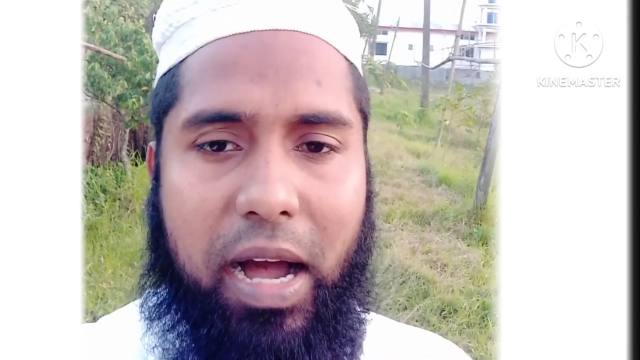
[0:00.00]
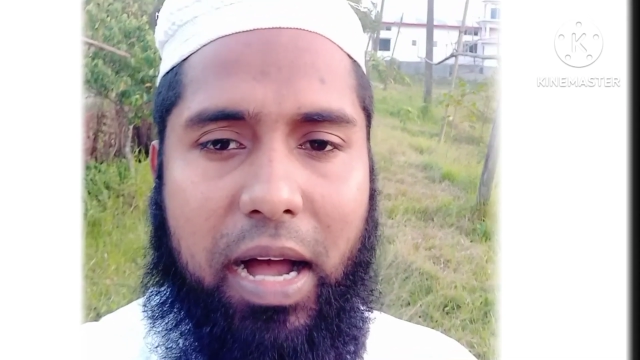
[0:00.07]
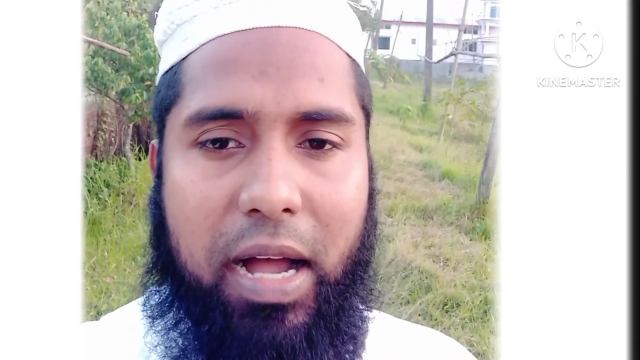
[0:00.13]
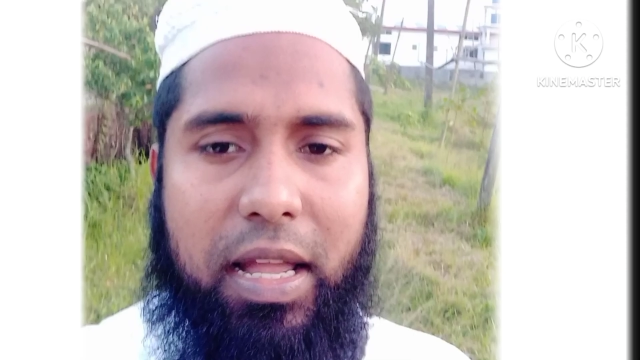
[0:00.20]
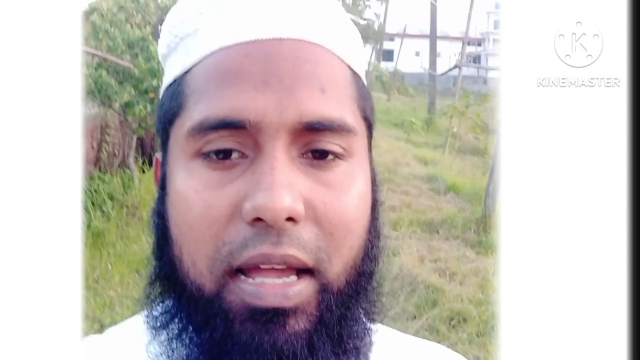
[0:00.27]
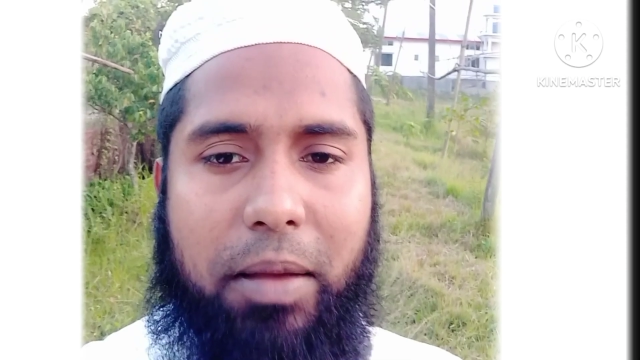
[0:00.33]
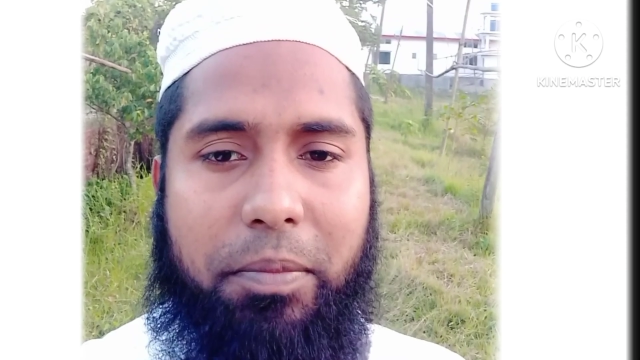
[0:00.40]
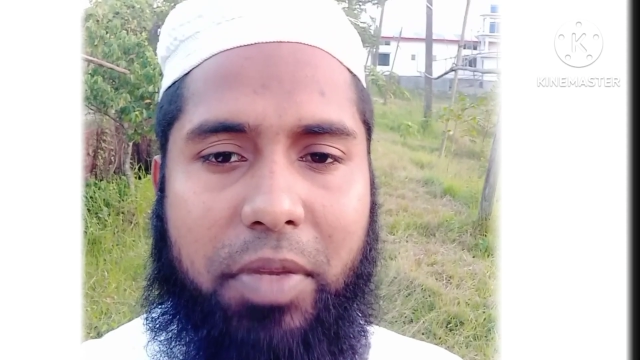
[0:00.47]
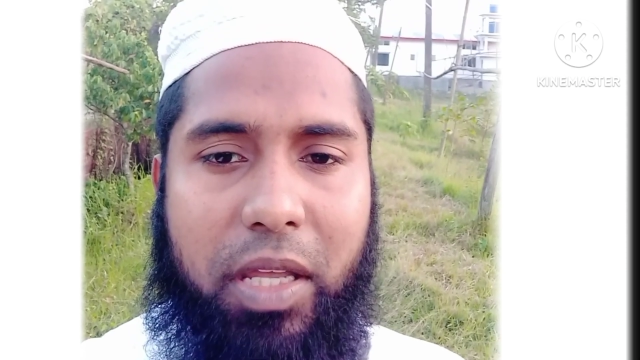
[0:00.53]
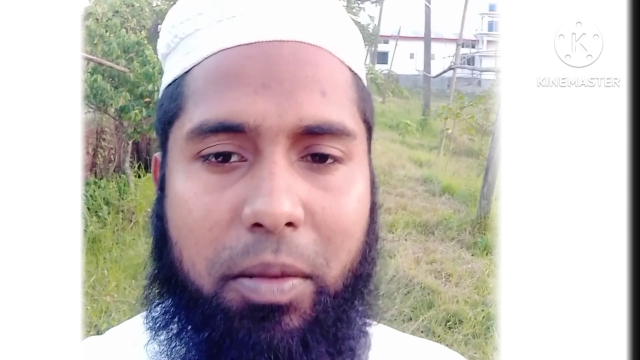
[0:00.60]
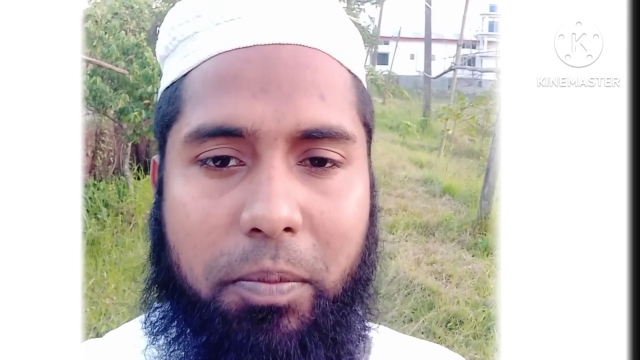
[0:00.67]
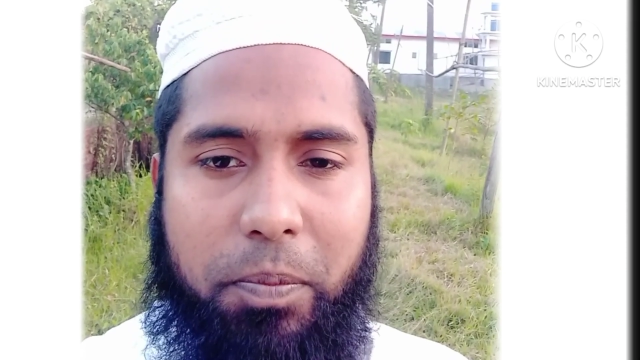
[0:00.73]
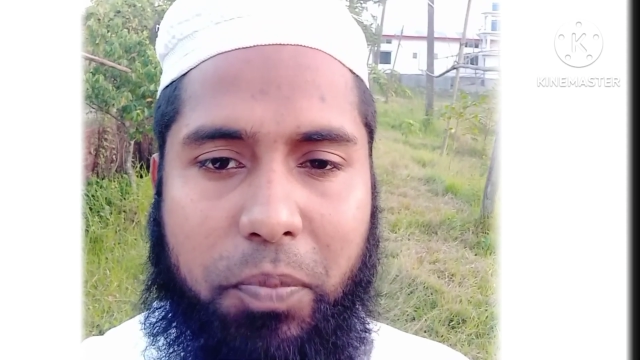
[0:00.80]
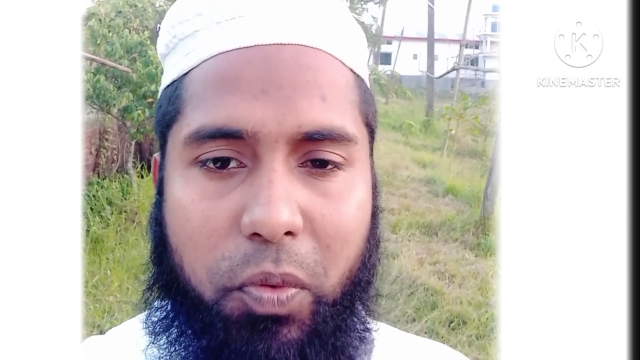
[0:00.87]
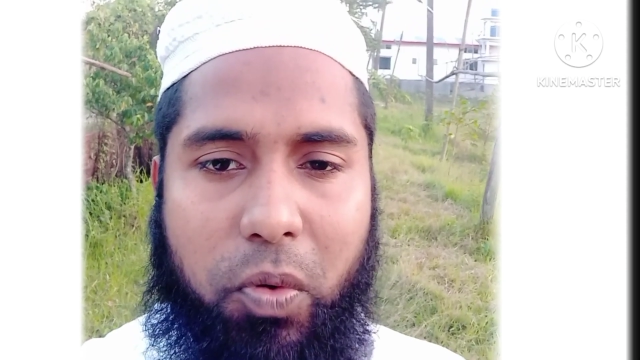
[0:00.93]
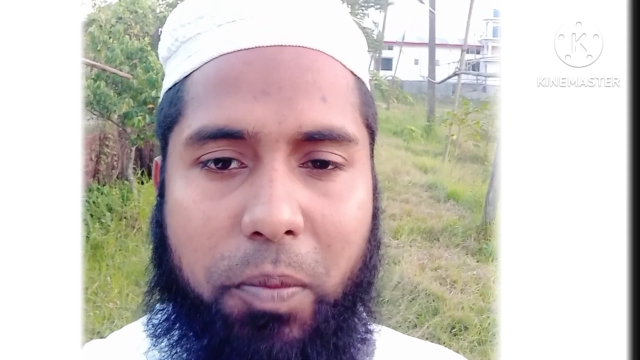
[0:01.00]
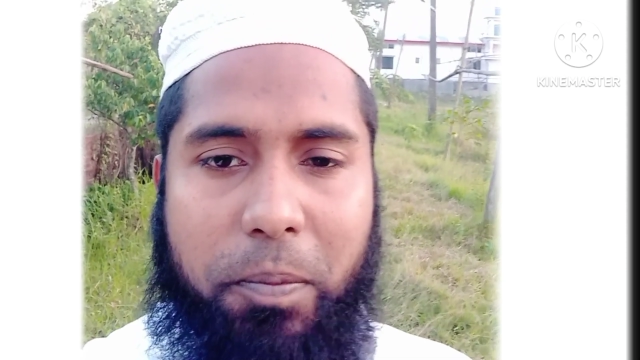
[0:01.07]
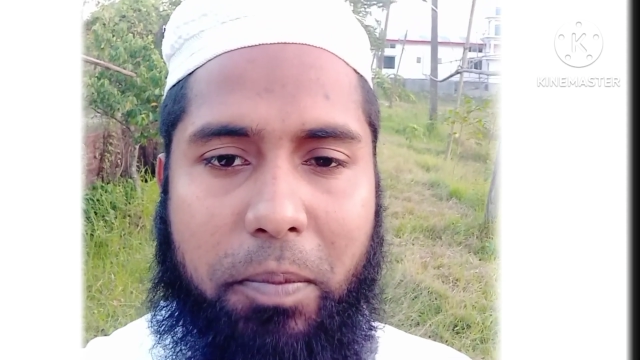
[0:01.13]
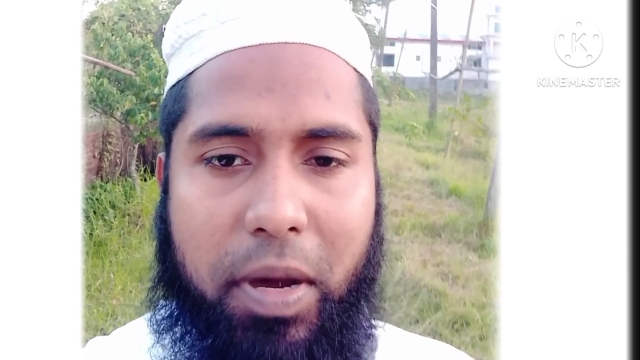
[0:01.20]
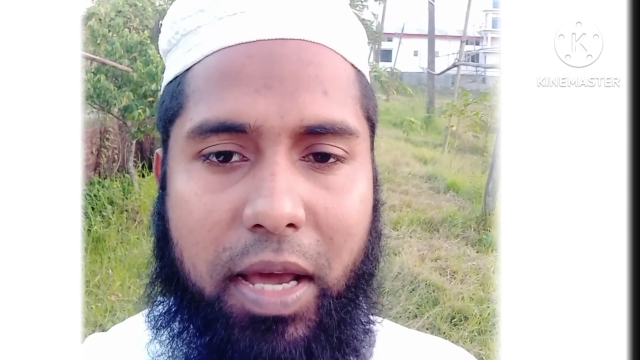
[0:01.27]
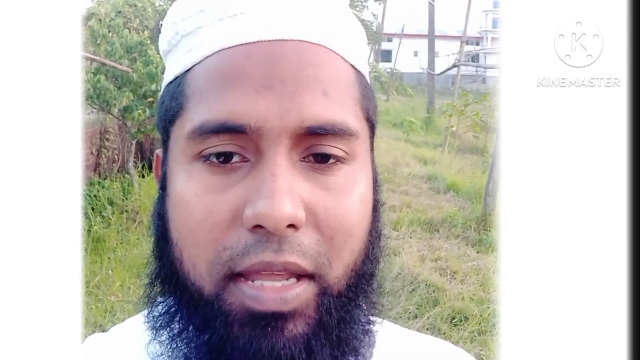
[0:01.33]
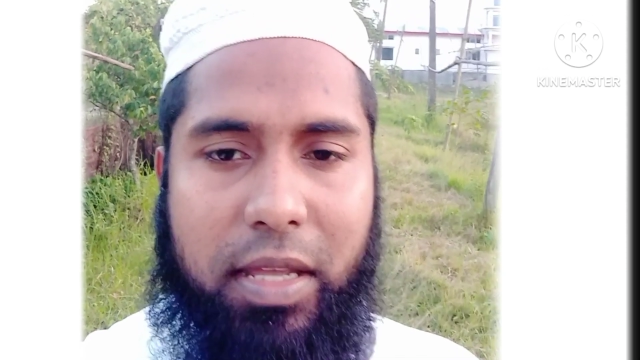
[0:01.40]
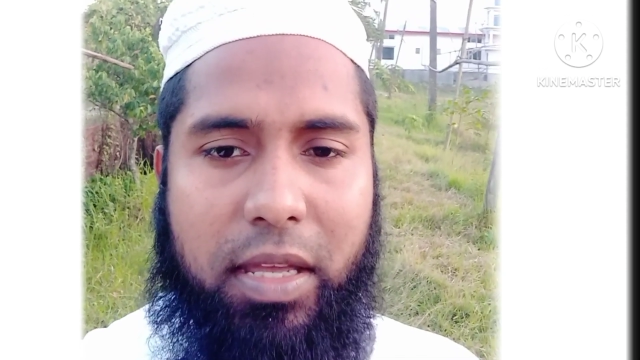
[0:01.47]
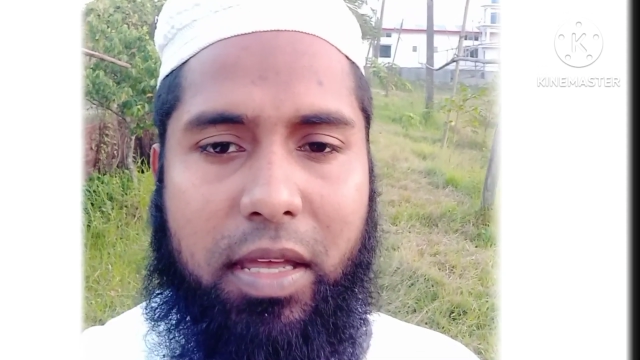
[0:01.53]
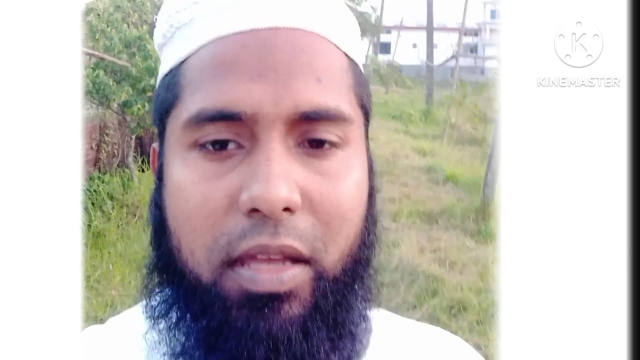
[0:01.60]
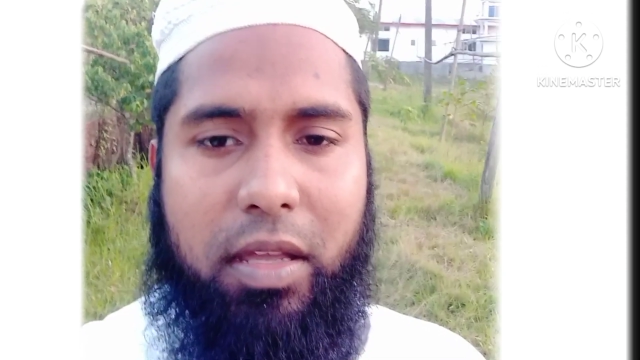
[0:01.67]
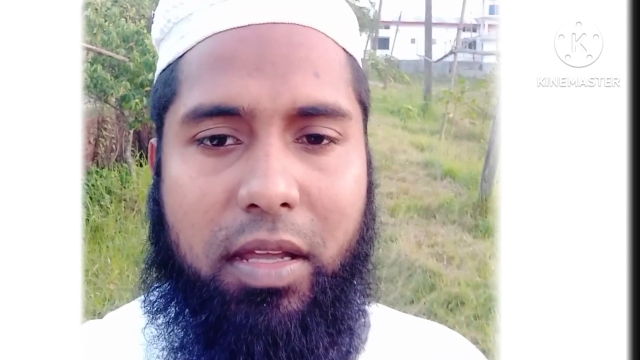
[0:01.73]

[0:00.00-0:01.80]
I am improve my